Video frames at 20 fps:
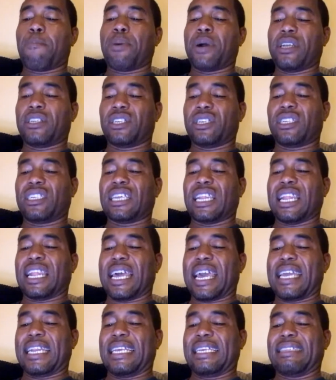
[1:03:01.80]
punches and
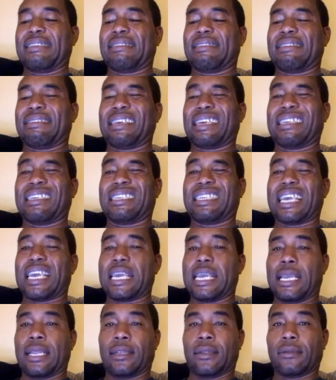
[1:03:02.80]
landed
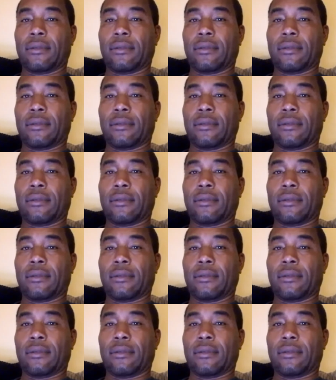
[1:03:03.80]
16.